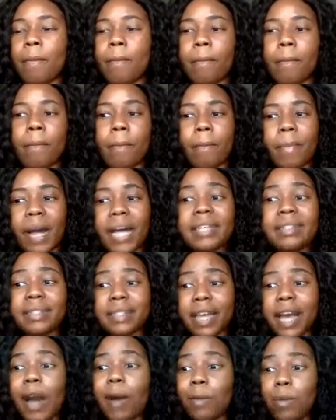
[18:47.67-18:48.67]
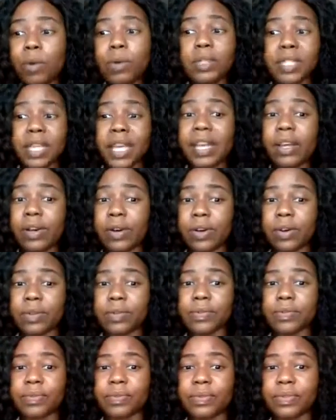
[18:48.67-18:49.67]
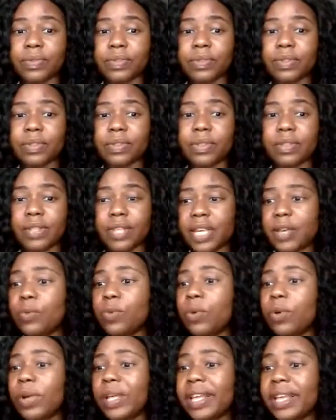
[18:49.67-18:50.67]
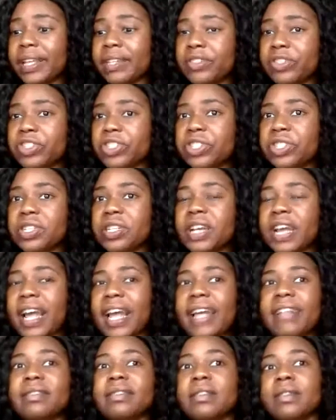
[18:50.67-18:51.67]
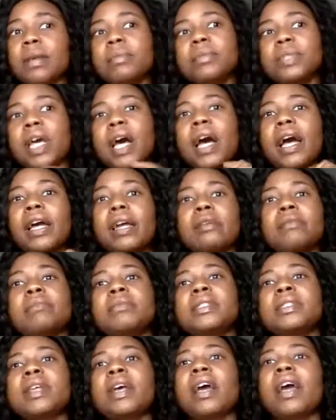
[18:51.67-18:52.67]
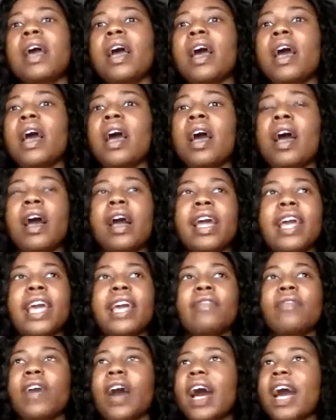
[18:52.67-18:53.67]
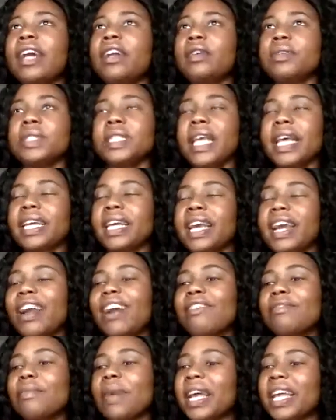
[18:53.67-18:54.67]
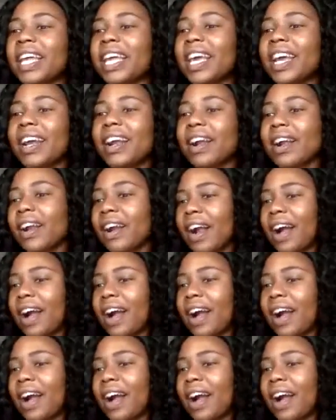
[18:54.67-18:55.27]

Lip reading: my scalp will tingle. It will itch. And sometimes, if I don't take care of my hair,